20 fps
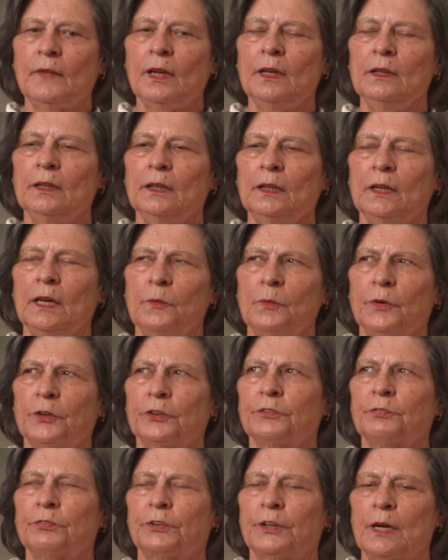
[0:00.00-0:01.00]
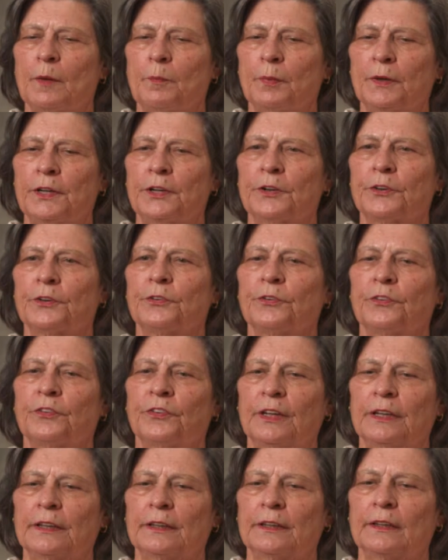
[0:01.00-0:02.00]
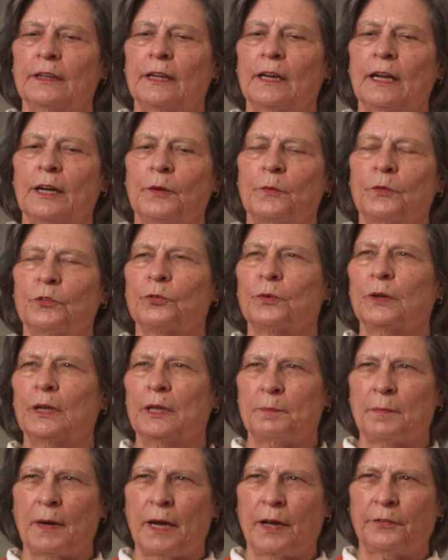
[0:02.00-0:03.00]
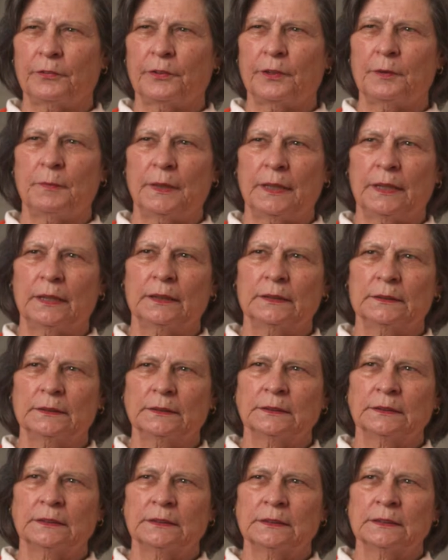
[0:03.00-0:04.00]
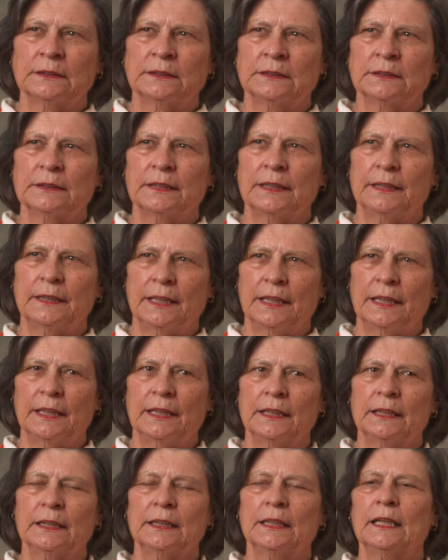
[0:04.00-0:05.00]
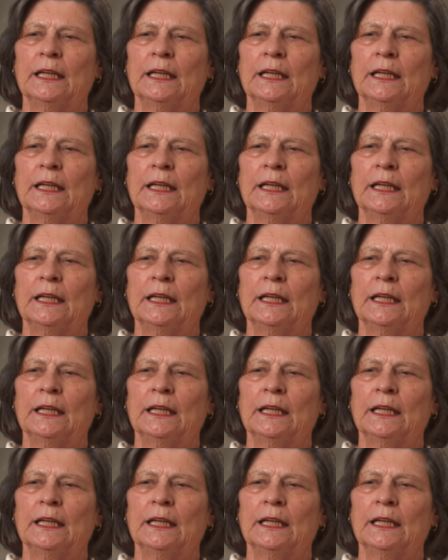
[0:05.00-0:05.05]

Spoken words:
And then I worked for a couple of years, and the leg was really bothering me, the knee.